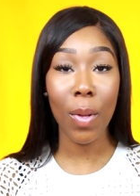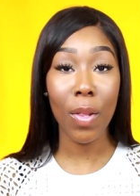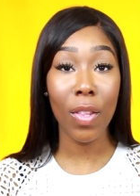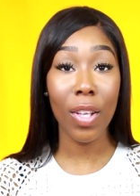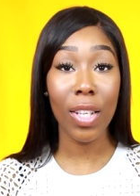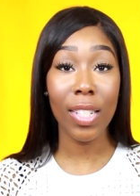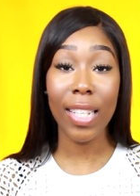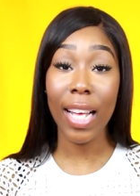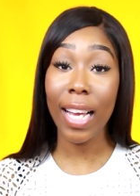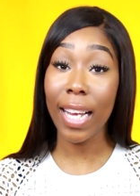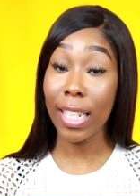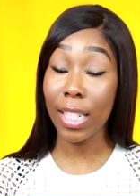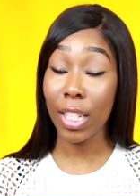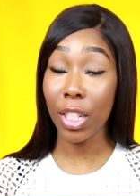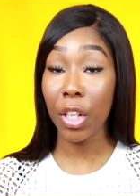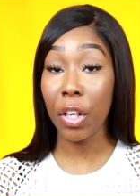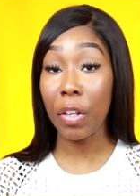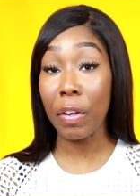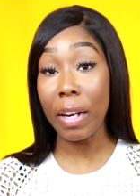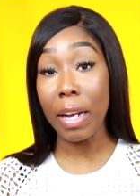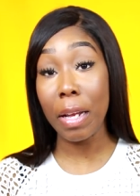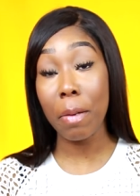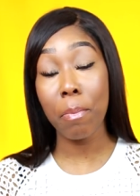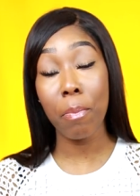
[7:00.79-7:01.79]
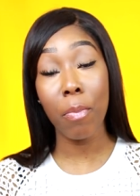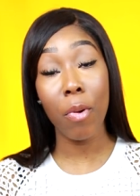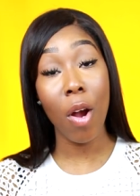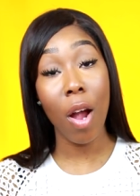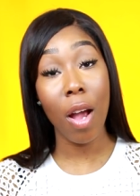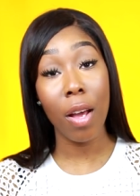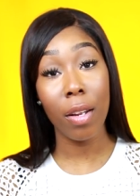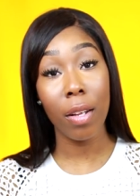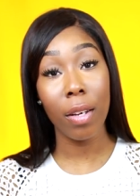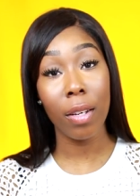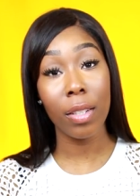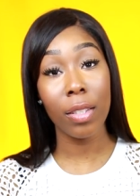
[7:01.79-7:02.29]
one looks like it's a great
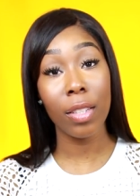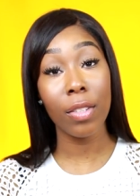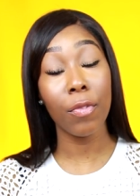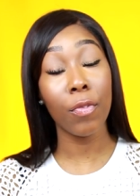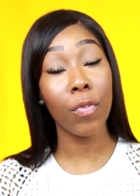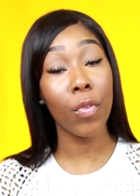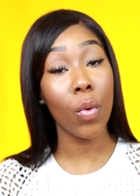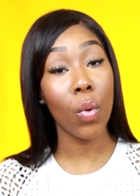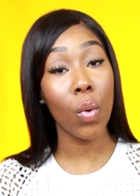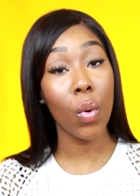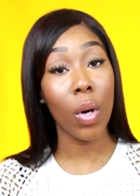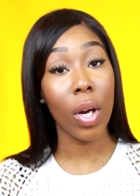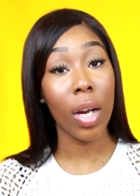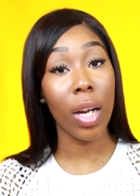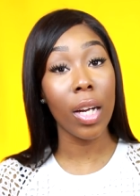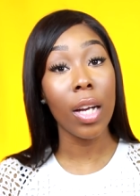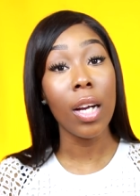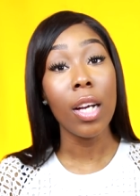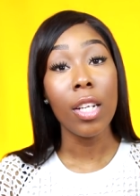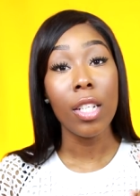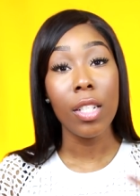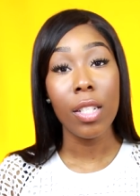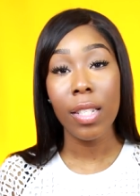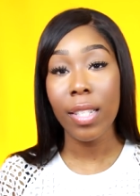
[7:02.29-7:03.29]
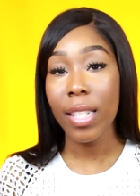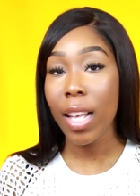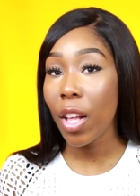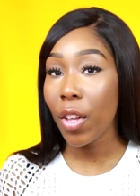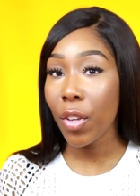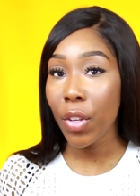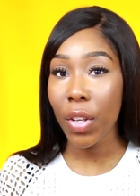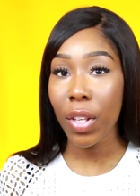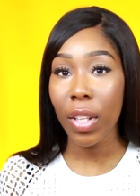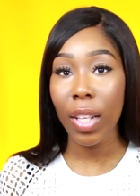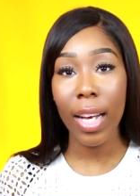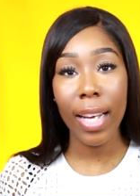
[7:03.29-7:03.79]
product for
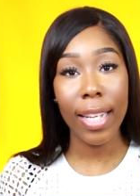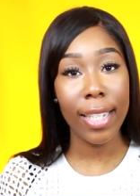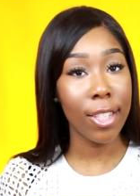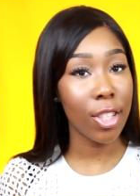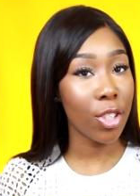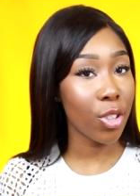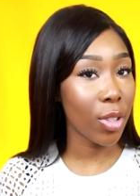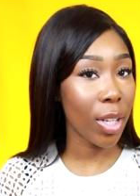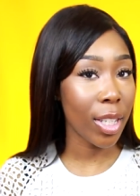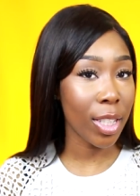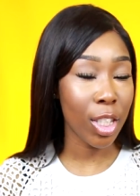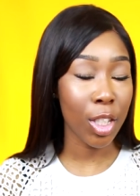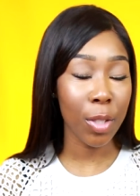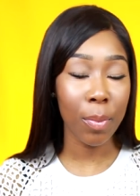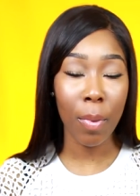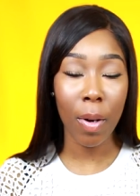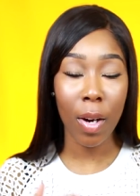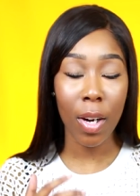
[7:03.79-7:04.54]
cellulite, stretch